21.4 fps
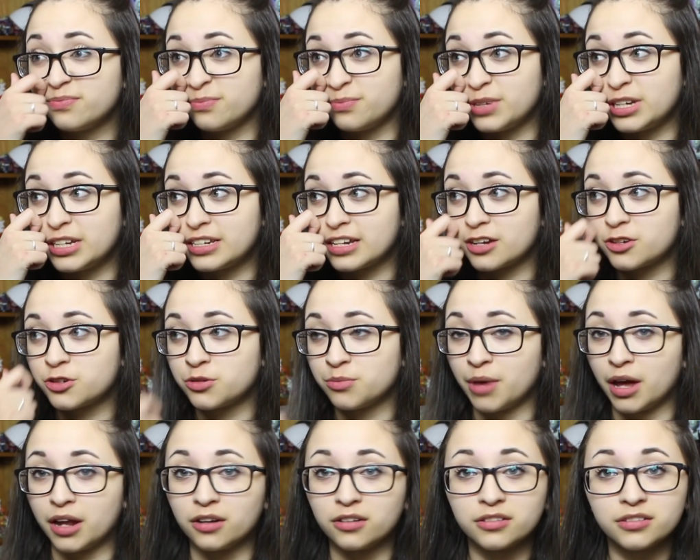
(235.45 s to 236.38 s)
be
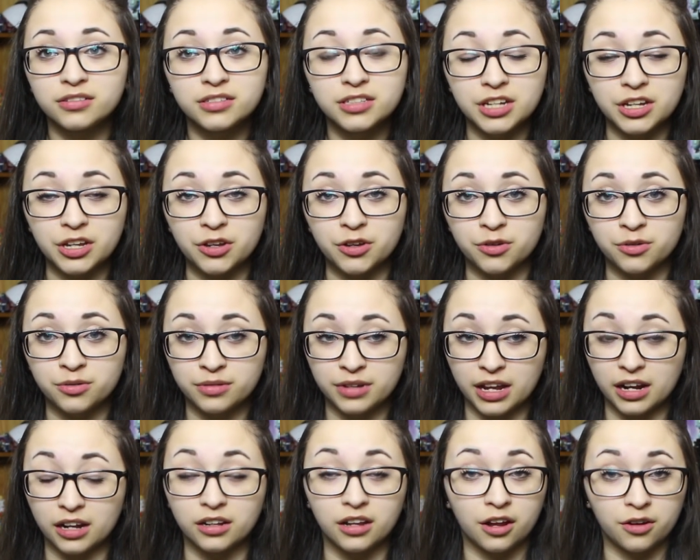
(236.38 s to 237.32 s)
detrimental to you. In
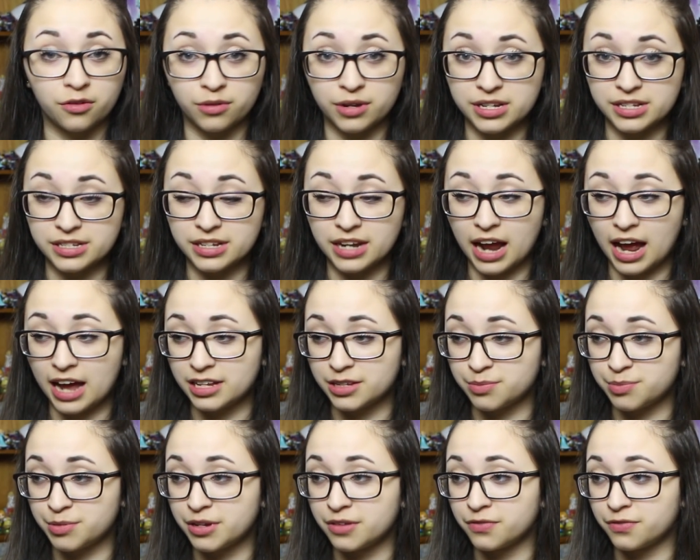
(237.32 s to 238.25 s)
a lot of ways it has
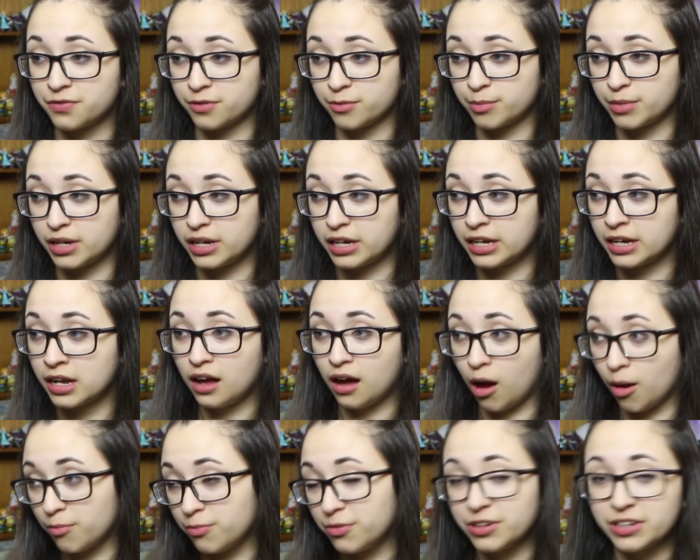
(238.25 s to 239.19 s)
been for me.
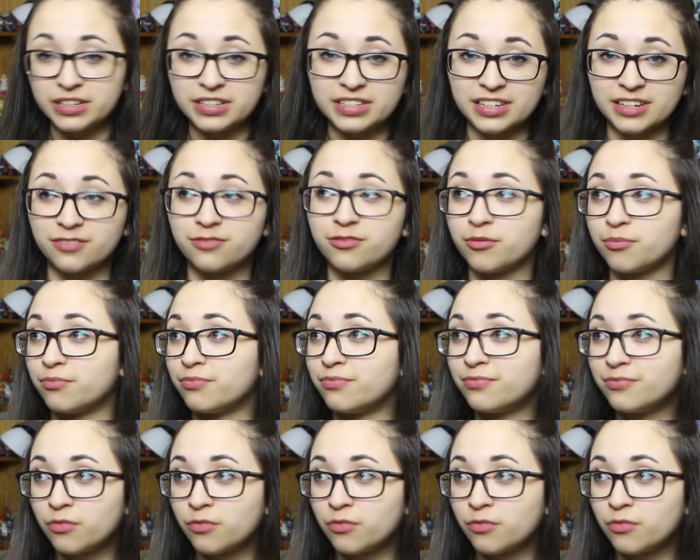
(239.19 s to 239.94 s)
Obviously, from